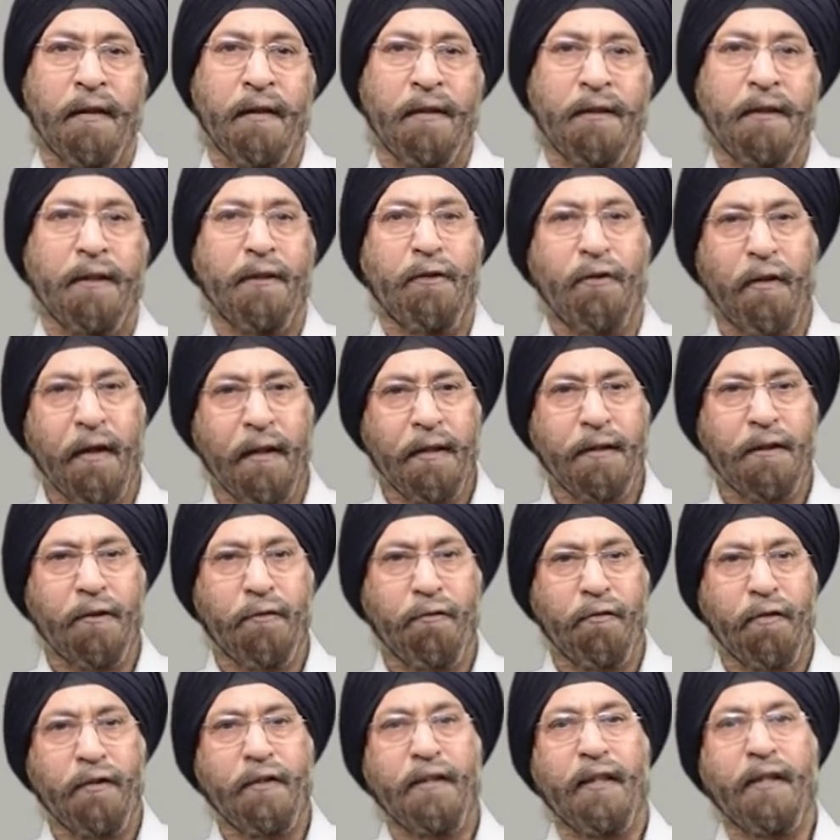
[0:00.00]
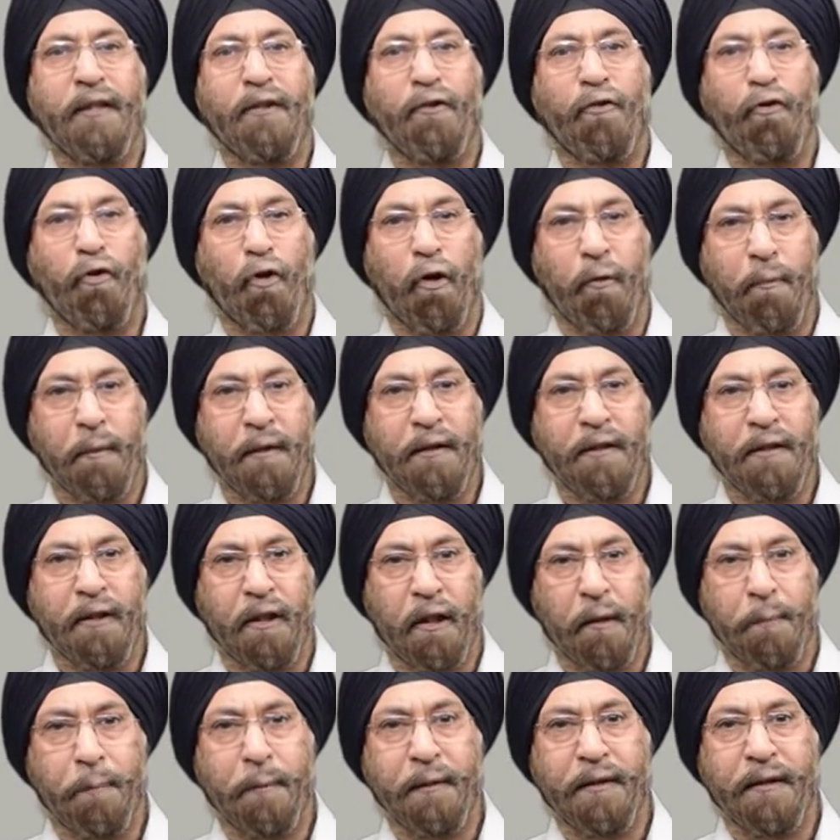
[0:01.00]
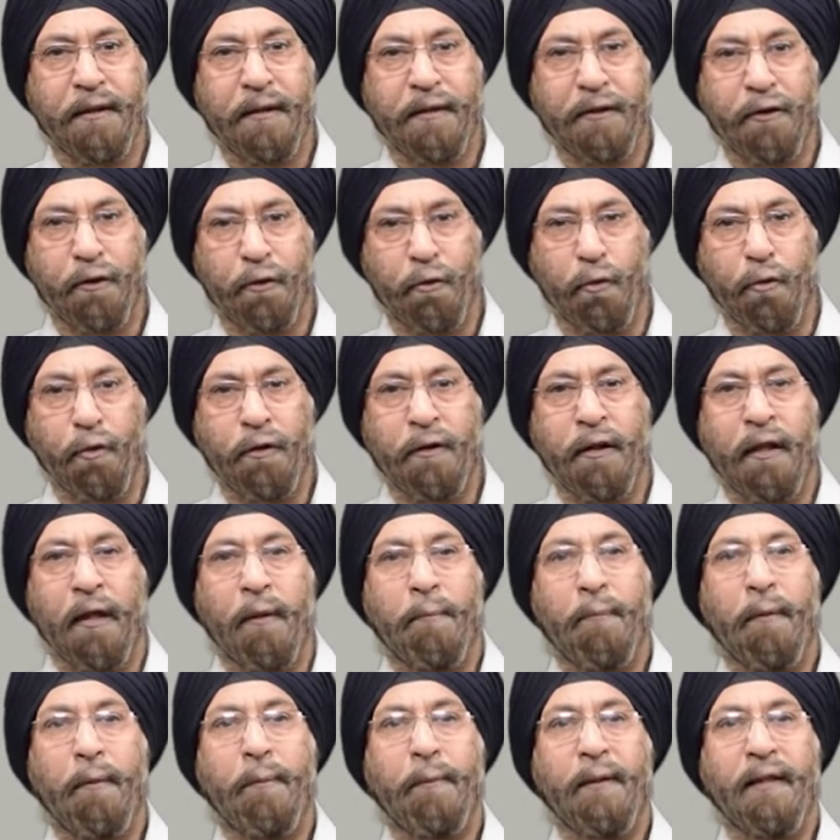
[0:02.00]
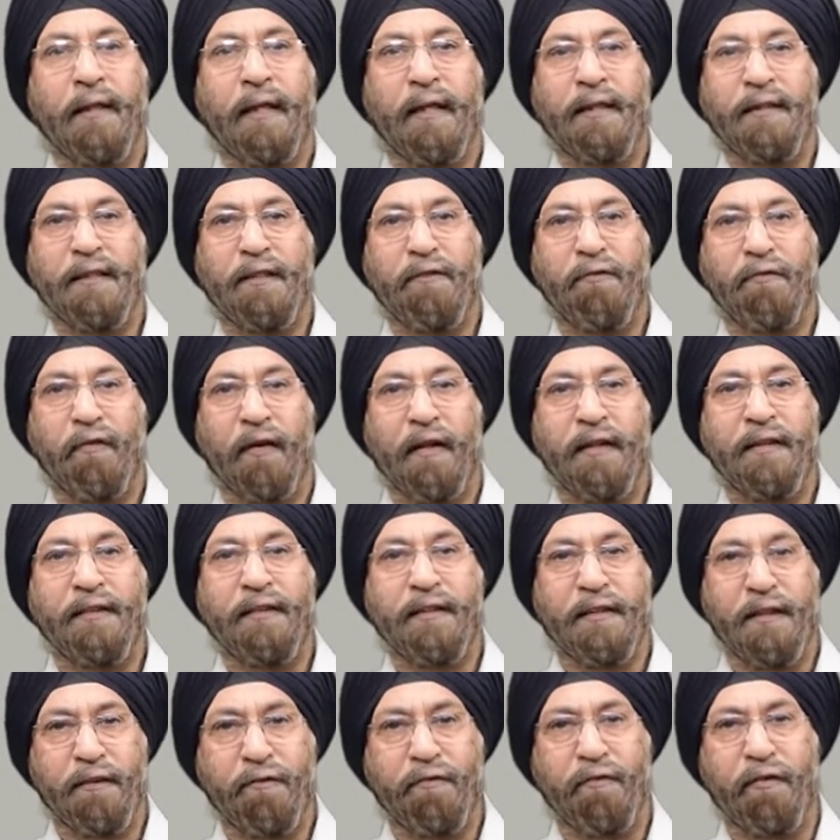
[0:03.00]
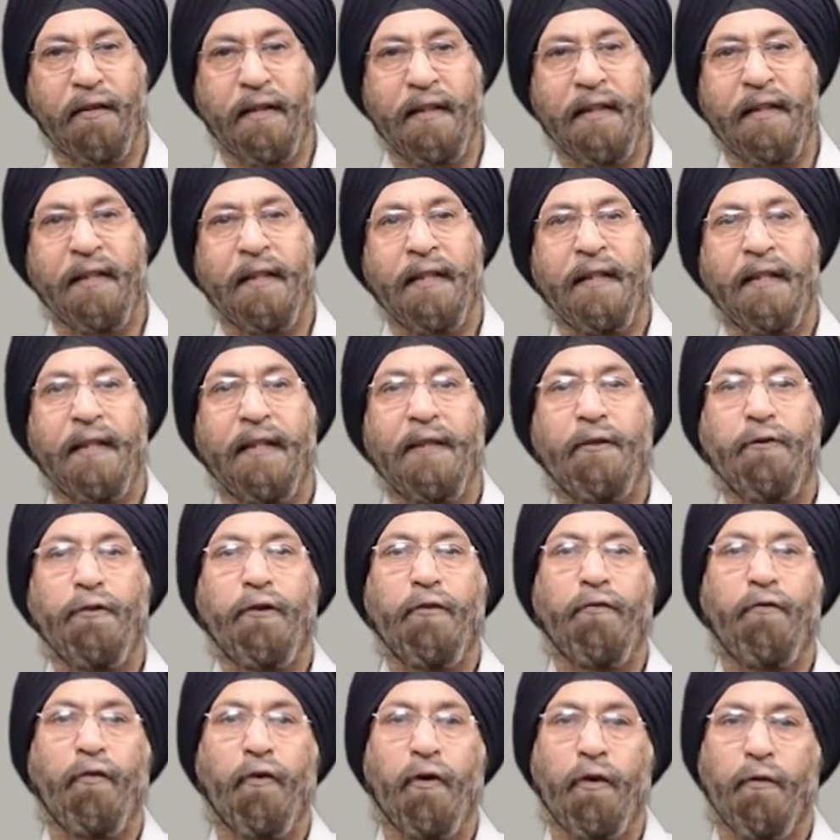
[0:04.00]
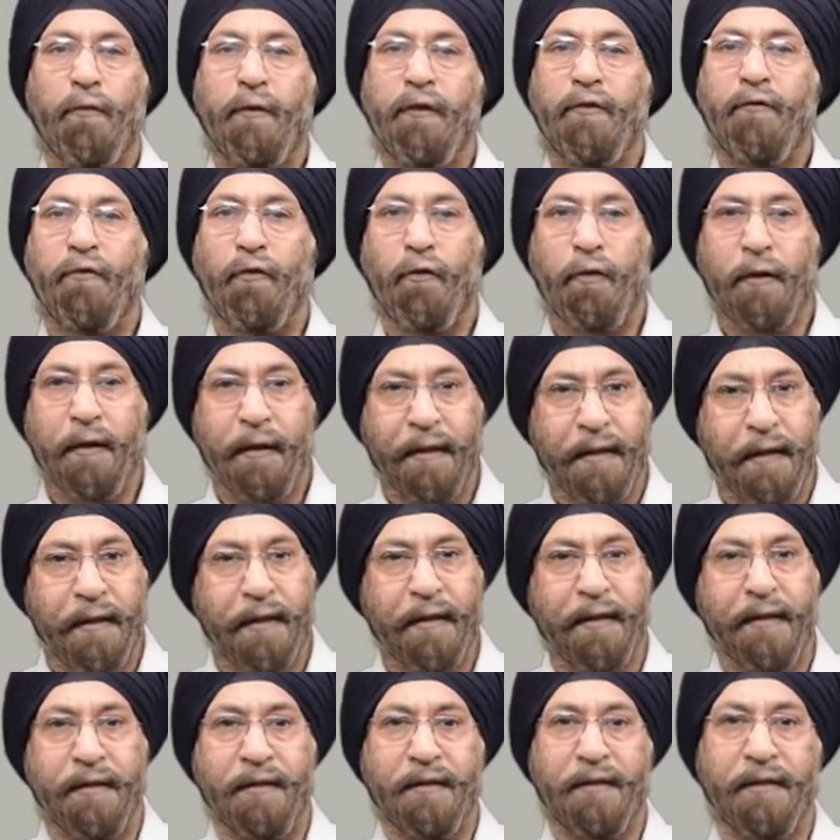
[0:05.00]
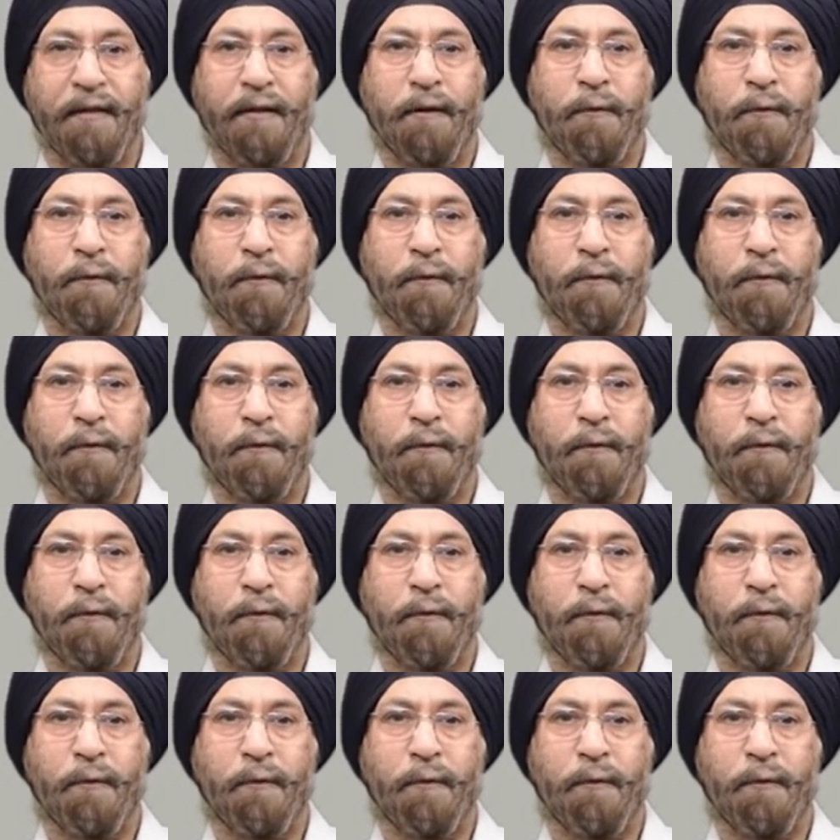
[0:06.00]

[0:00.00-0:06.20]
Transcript: The drugs which are in common therapeutic use may be classified chiefly into the following four categories: